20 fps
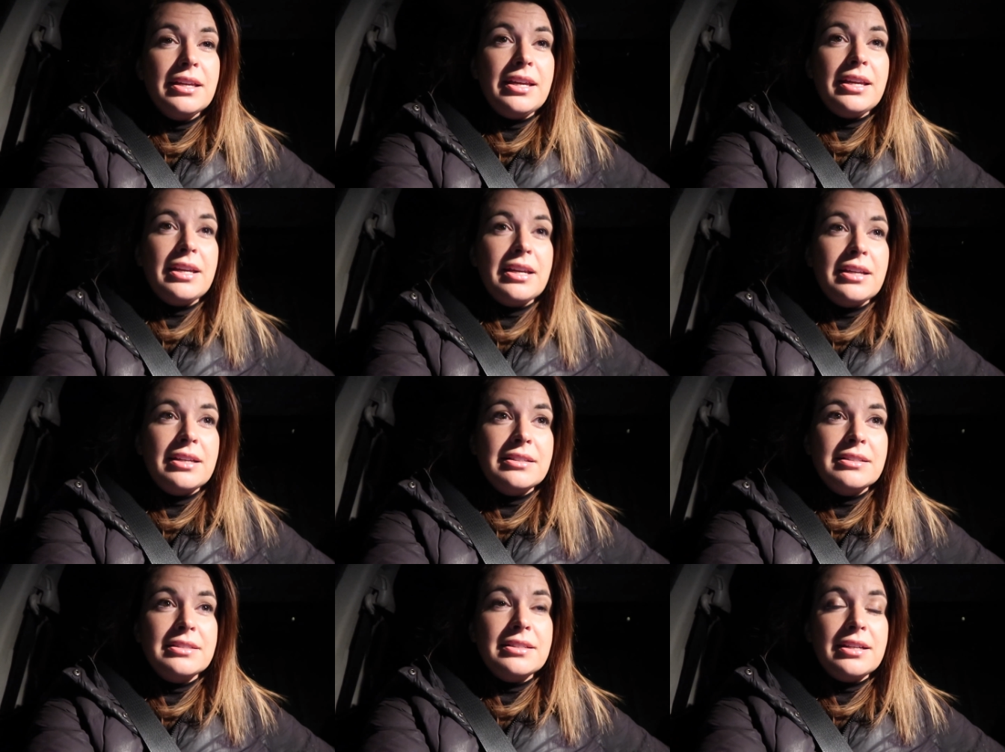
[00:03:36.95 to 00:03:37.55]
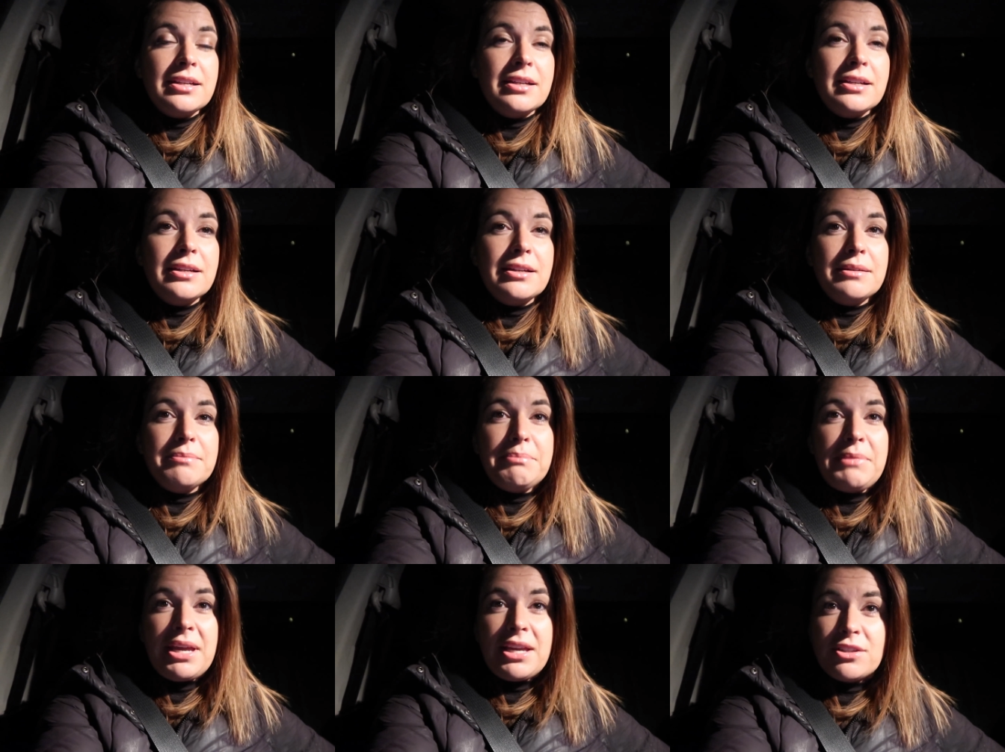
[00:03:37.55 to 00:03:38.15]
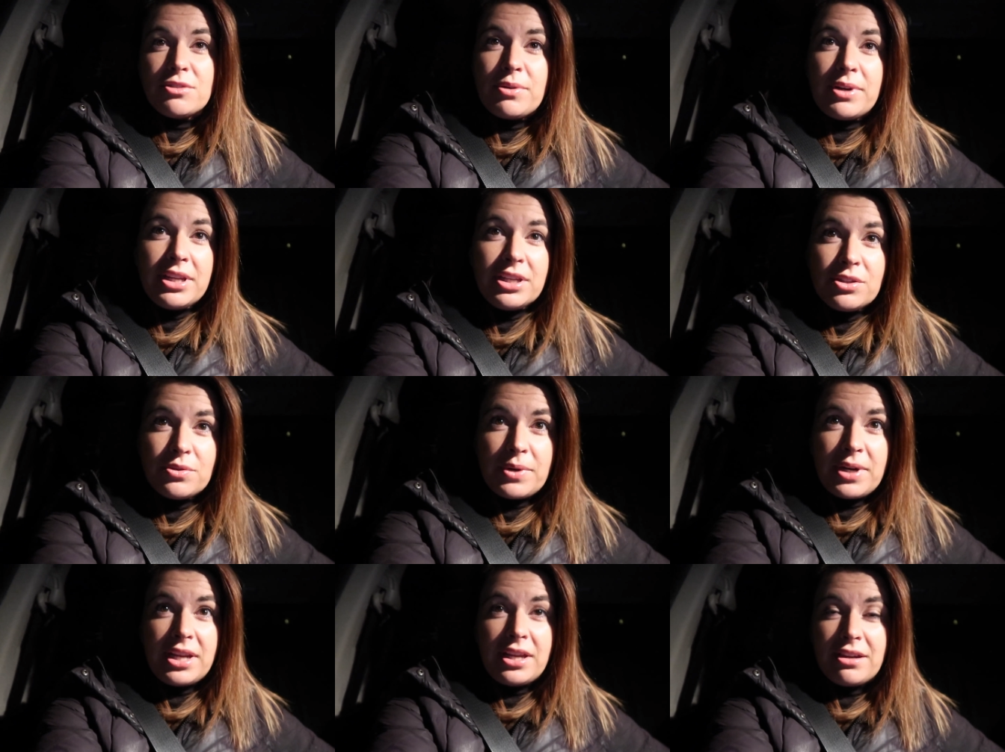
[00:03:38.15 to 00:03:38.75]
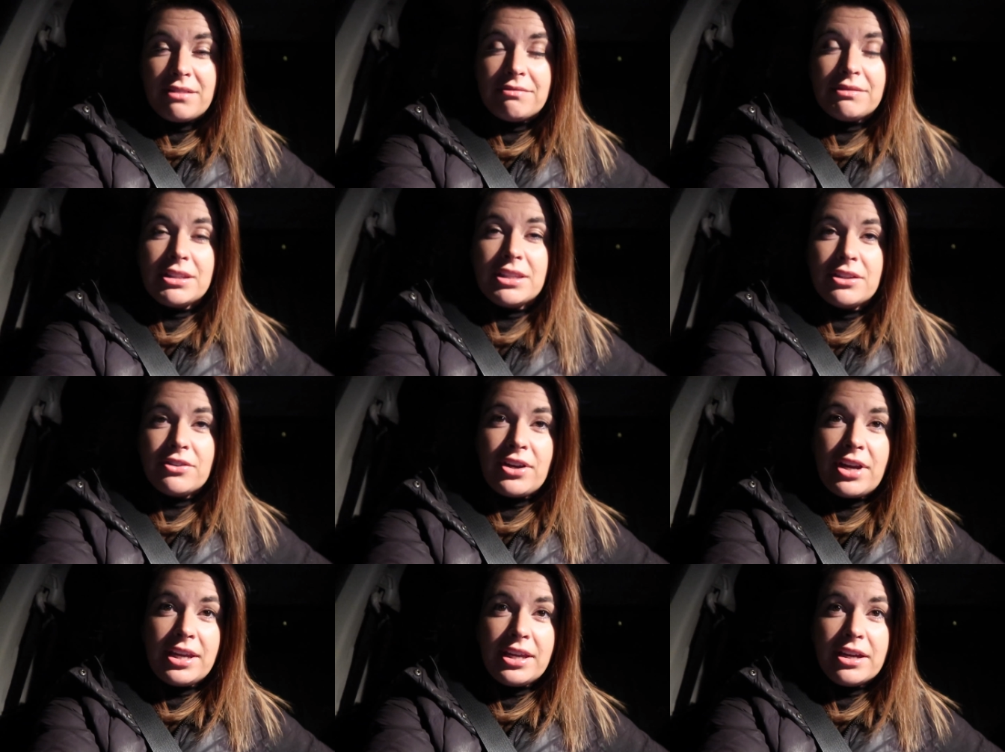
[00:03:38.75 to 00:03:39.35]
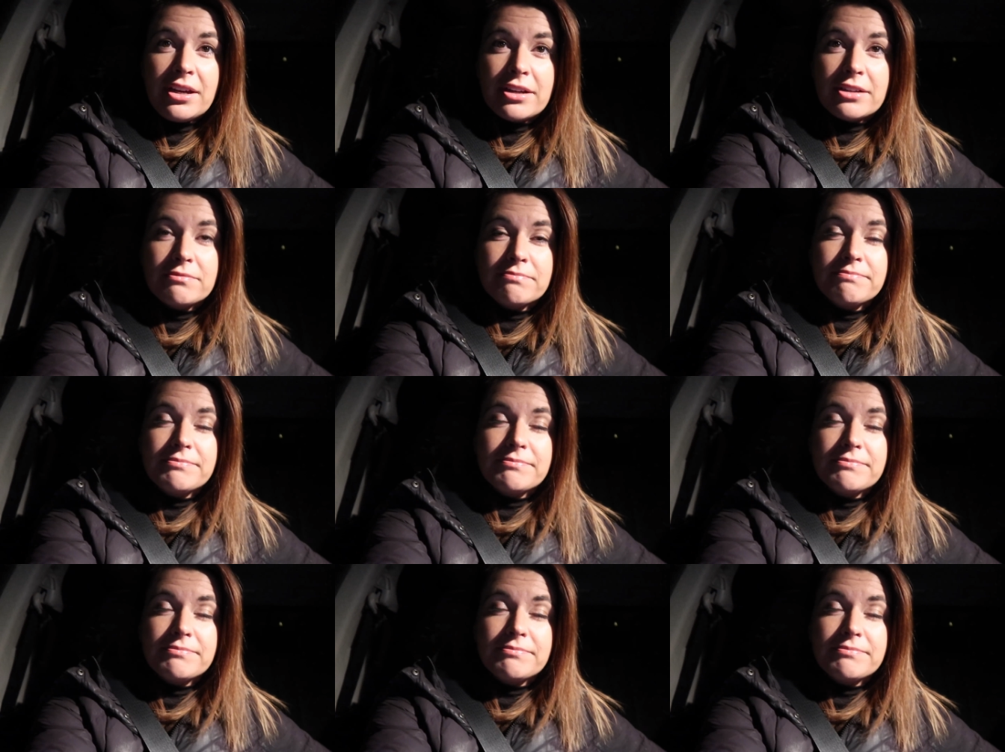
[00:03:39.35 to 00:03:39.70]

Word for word: and uh, make 2020 a really great year.